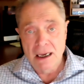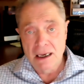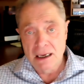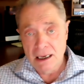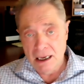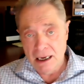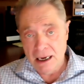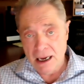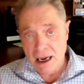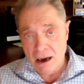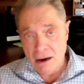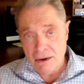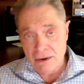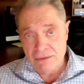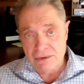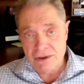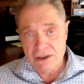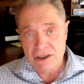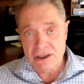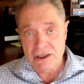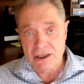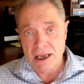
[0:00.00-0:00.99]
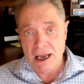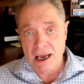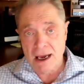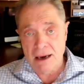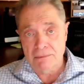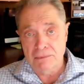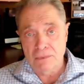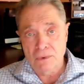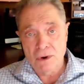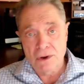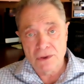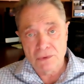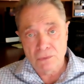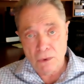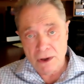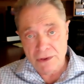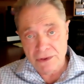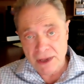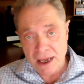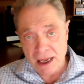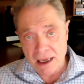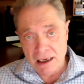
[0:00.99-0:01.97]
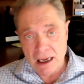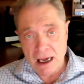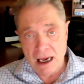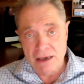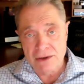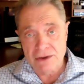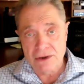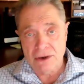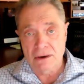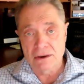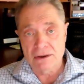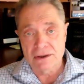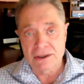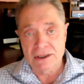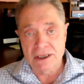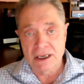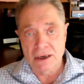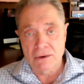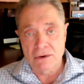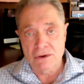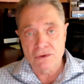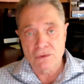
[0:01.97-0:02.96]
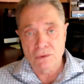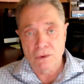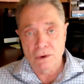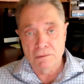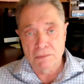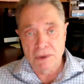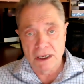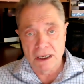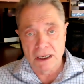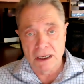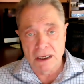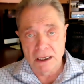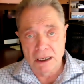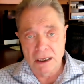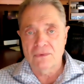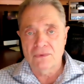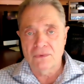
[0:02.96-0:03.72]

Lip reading: get out of step with what that logical sequence would be.